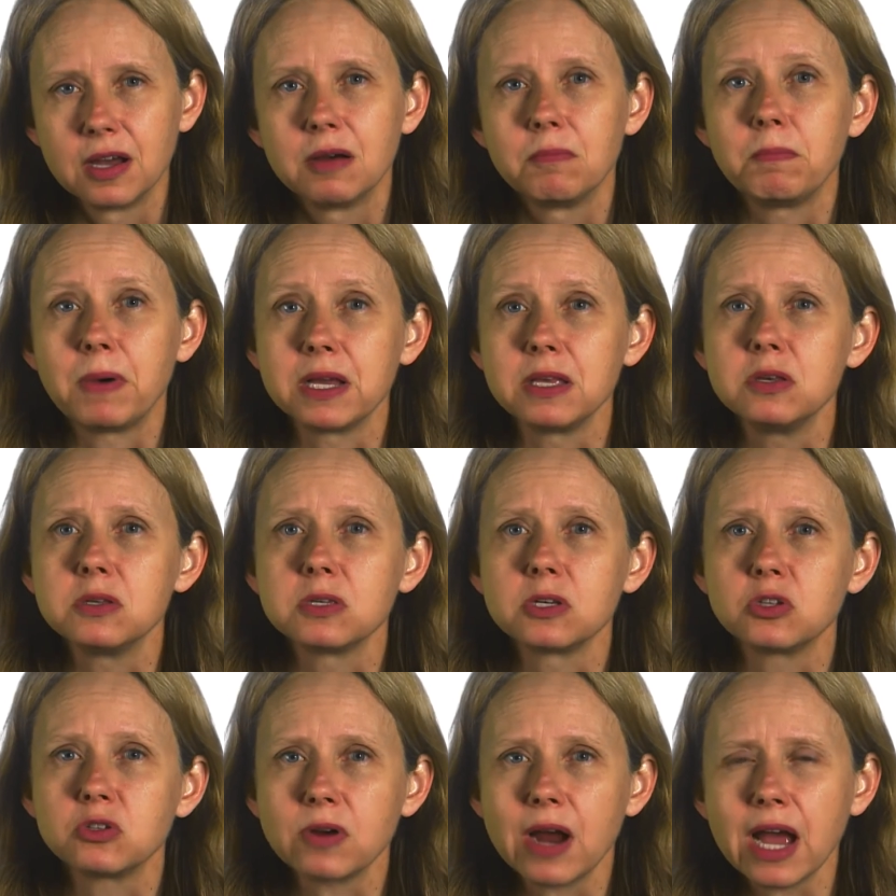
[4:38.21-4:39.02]
By
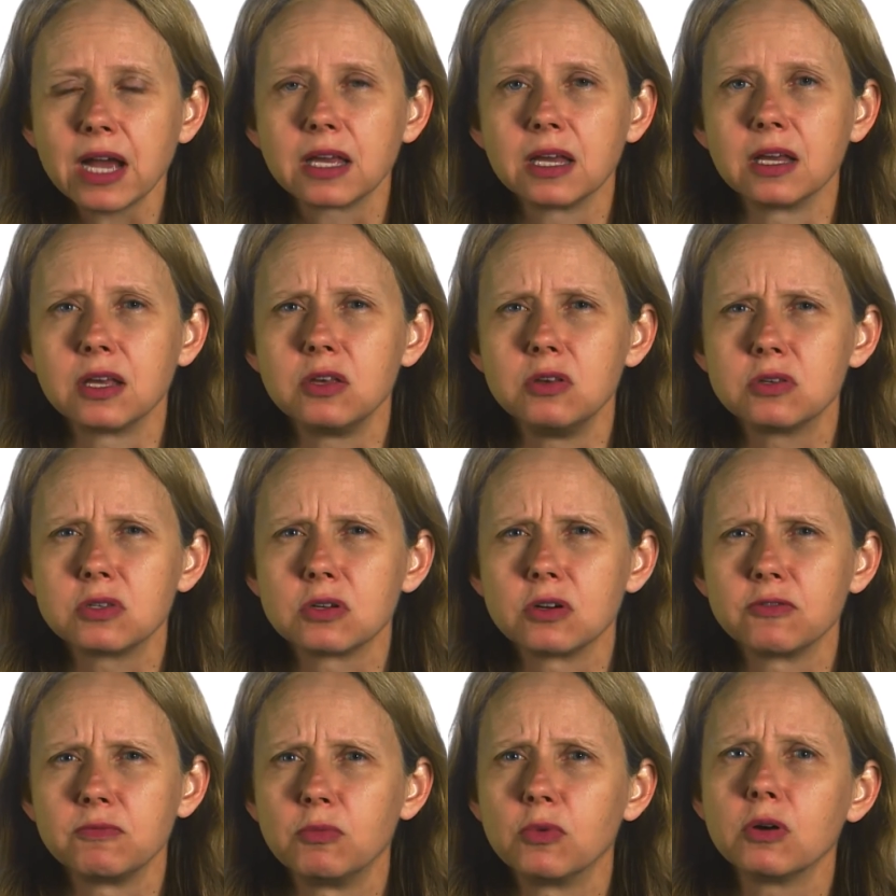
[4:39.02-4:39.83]
using tracking, you
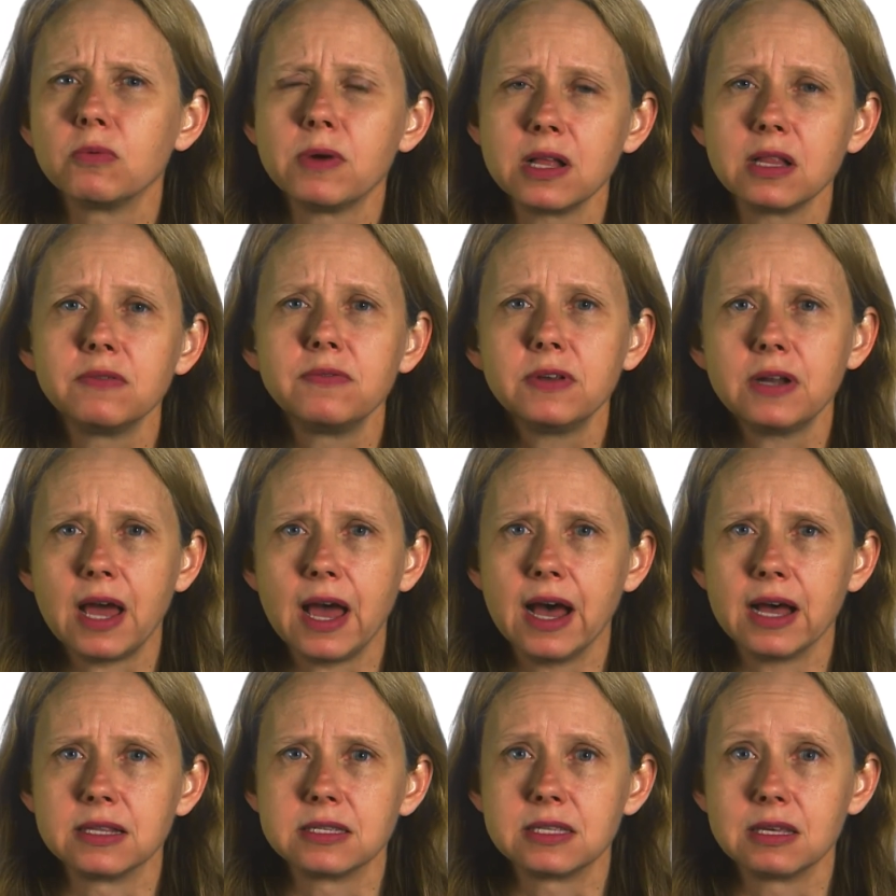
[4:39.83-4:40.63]
serve more relevant
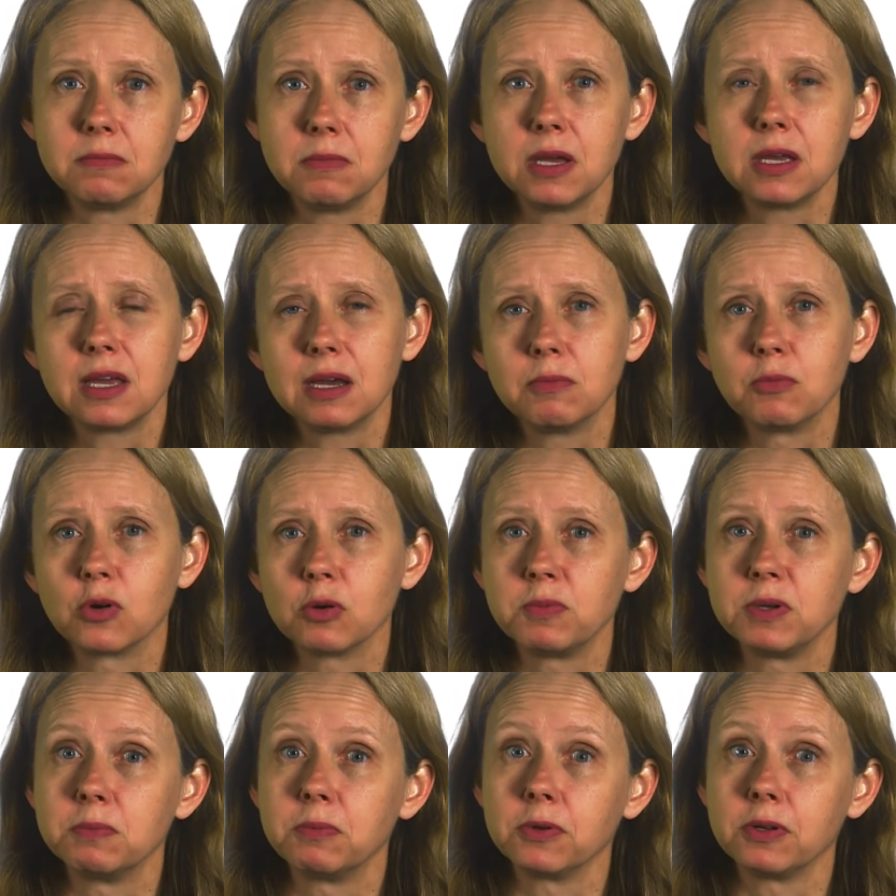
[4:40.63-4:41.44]
ads that may get more
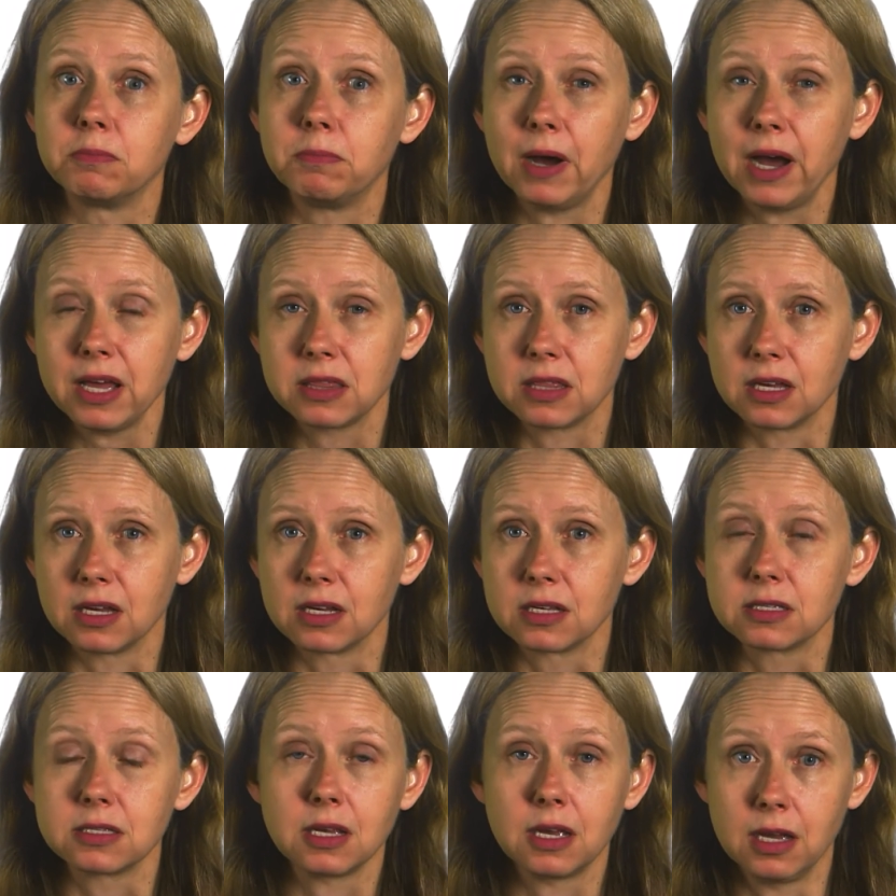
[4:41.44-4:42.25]
people to buy
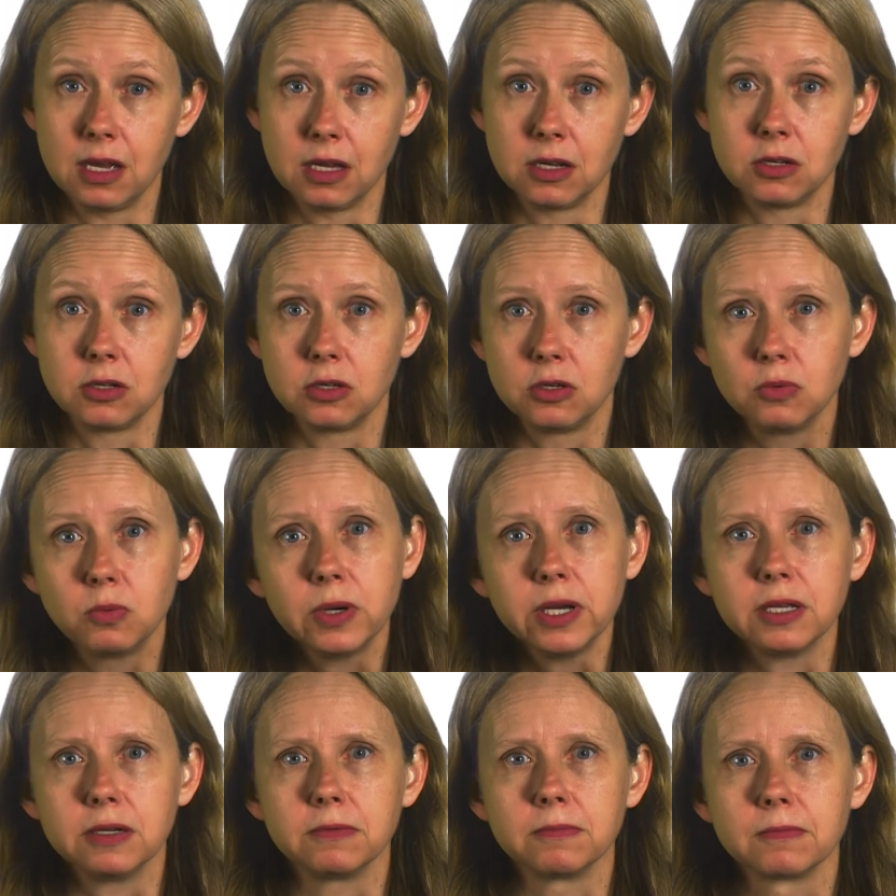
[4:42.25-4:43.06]
things, and you
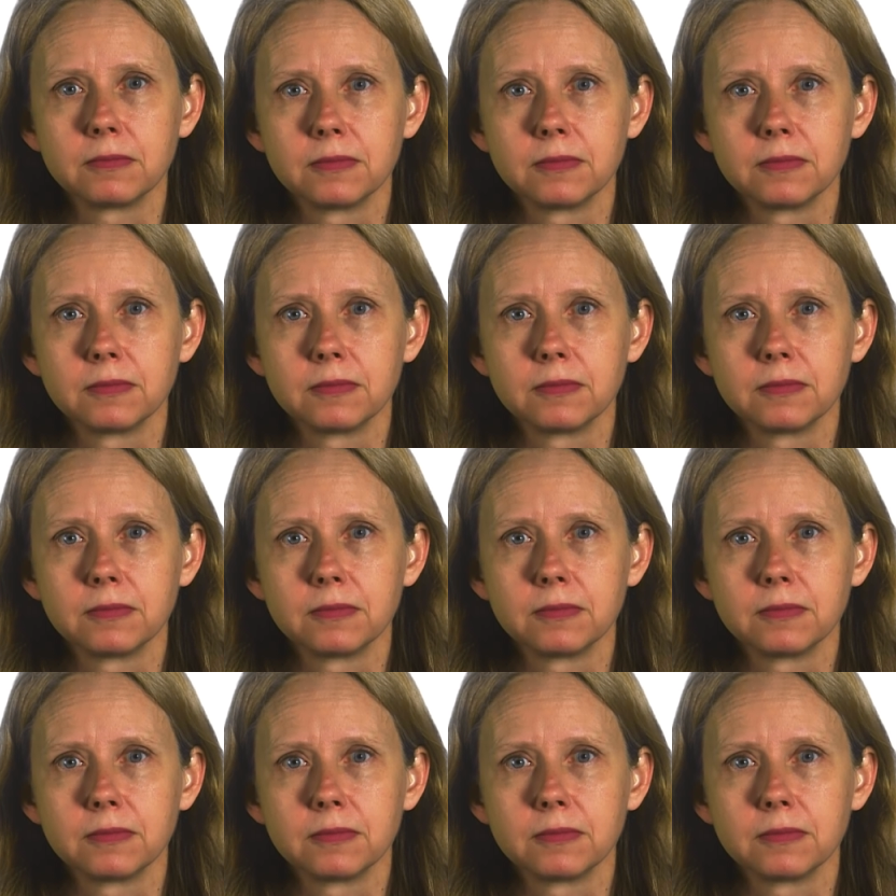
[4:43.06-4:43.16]
win.